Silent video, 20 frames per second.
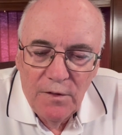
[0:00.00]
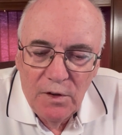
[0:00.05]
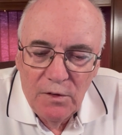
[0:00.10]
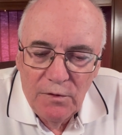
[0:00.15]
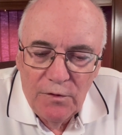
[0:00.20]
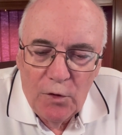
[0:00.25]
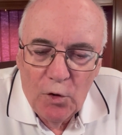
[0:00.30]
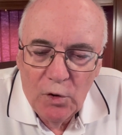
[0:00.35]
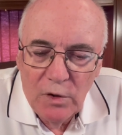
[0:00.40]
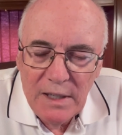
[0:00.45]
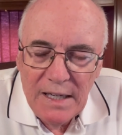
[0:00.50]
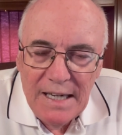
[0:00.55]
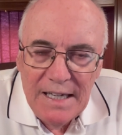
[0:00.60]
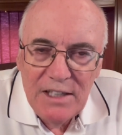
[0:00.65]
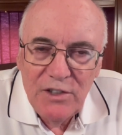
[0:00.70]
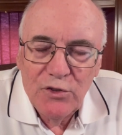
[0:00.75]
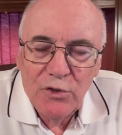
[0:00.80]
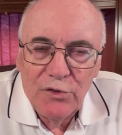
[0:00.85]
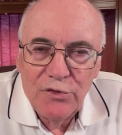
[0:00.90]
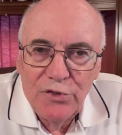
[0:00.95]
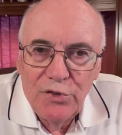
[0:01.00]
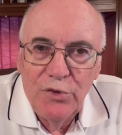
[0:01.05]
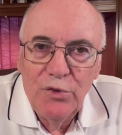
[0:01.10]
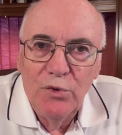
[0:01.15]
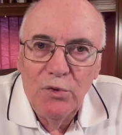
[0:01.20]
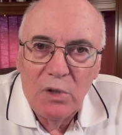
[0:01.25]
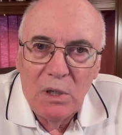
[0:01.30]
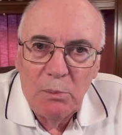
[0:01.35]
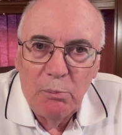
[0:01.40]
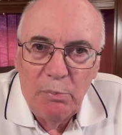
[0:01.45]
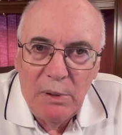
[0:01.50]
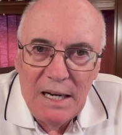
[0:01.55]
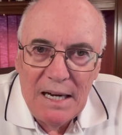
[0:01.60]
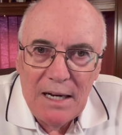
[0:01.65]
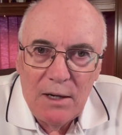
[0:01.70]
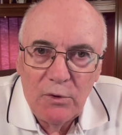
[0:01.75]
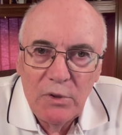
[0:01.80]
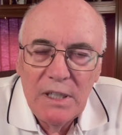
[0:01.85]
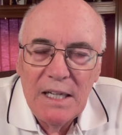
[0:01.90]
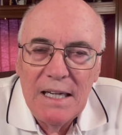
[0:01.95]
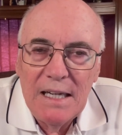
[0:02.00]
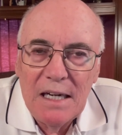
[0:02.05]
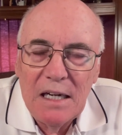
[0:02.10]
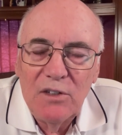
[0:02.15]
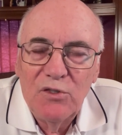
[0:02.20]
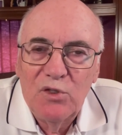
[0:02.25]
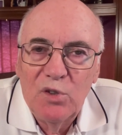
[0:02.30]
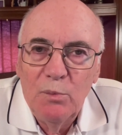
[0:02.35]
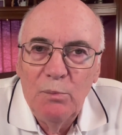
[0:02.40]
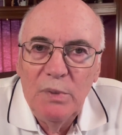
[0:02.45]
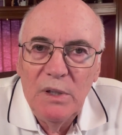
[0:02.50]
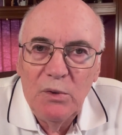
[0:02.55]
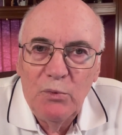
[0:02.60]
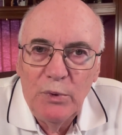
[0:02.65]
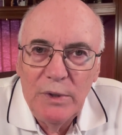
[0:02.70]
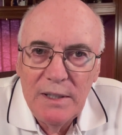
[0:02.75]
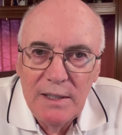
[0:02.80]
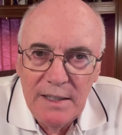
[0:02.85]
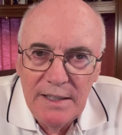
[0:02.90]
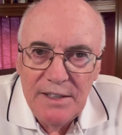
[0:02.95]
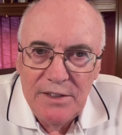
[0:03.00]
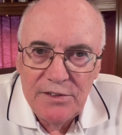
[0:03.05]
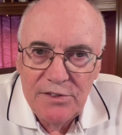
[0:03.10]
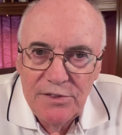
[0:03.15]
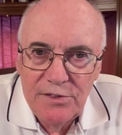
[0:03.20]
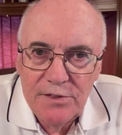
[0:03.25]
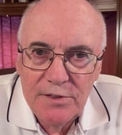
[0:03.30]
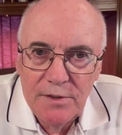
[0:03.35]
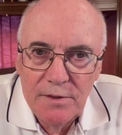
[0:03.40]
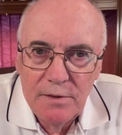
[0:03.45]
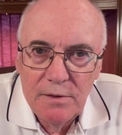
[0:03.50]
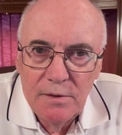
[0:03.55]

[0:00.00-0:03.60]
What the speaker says: four angels who are bound and are to be released.